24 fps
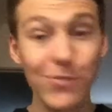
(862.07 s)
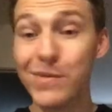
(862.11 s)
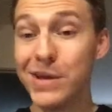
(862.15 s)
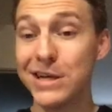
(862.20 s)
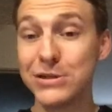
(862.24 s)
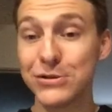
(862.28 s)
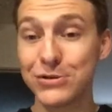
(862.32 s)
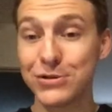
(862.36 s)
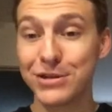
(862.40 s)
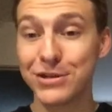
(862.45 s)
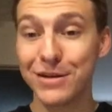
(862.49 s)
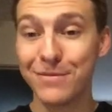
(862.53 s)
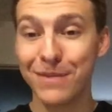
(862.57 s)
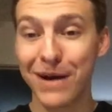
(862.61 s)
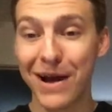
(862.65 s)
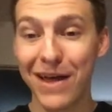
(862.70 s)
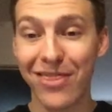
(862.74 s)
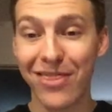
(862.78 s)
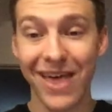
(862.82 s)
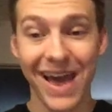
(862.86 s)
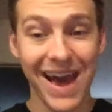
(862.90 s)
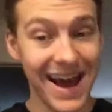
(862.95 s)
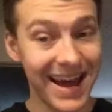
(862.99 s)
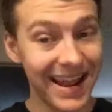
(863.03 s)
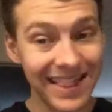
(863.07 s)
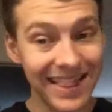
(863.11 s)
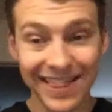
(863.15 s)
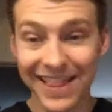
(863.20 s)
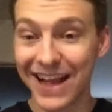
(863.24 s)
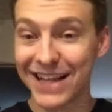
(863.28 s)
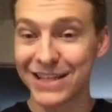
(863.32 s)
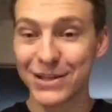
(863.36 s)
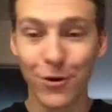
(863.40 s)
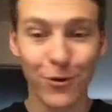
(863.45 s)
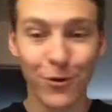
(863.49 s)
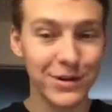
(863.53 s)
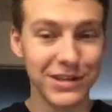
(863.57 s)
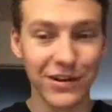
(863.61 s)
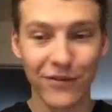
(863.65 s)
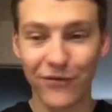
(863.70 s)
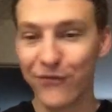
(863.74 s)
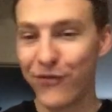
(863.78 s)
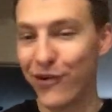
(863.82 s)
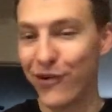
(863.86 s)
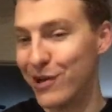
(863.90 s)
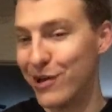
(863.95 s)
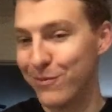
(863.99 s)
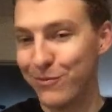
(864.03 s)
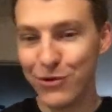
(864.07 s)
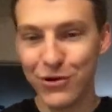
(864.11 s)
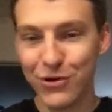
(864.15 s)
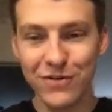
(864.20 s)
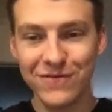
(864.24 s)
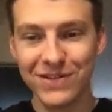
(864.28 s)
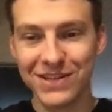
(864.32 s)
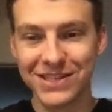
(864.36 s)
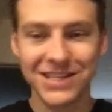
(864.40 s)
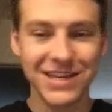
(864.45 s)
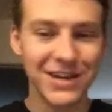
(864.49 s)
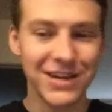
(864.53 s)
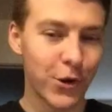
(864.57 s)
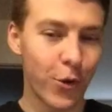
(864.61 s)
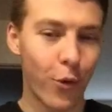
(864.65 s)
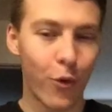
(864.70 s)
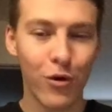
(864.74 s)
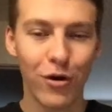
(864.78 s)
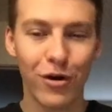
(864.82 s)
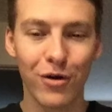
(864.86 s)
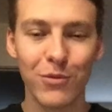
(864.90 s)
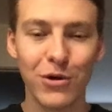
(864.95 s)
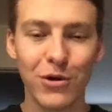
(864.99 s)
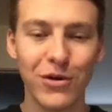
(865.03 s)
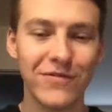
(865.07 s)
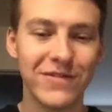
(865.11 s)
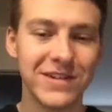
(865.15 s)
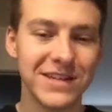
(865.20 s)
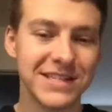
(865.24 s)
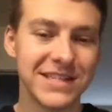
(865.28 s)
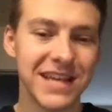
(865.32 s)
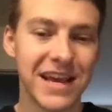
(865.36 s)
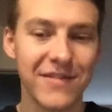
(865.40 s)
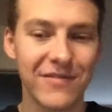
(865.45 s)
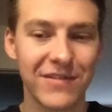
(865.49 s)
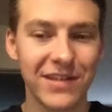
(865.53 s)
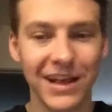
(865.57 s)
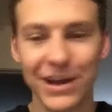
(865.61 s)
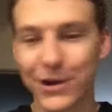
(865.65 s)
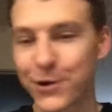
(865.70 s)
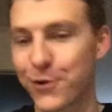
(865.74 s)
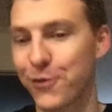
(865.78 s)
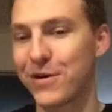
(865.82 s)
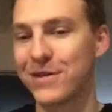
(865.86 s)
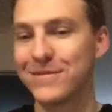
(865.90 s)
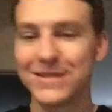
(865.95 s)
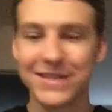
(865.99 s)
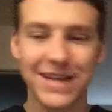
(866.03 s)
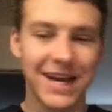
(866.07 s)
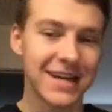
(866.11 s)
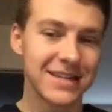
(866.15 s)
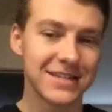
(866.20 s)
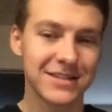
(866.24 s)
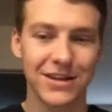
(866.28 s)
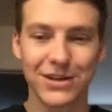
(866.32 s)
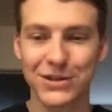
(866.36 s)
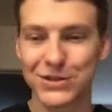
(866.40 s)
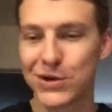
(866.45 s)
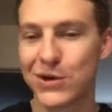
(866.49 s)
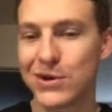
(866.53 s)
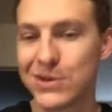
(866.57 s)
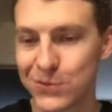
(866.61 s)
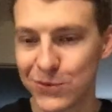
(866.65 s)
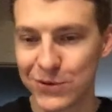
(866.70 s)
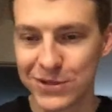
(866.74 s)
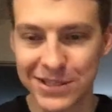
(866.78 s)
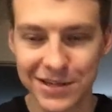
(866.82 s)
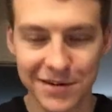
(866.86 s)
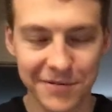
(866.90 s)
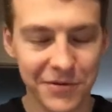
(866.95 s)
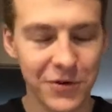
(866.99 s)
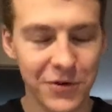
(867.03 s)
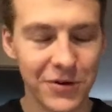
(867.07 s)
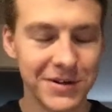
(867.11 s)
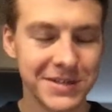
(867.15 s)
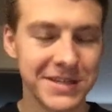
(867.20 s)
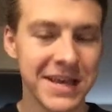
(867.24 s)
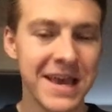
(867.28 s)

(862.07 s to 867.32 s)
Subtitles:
Interested by that. That's always a fun move to see a corner move to safety, like Kareem Jackson, like Charles Woodson, of course,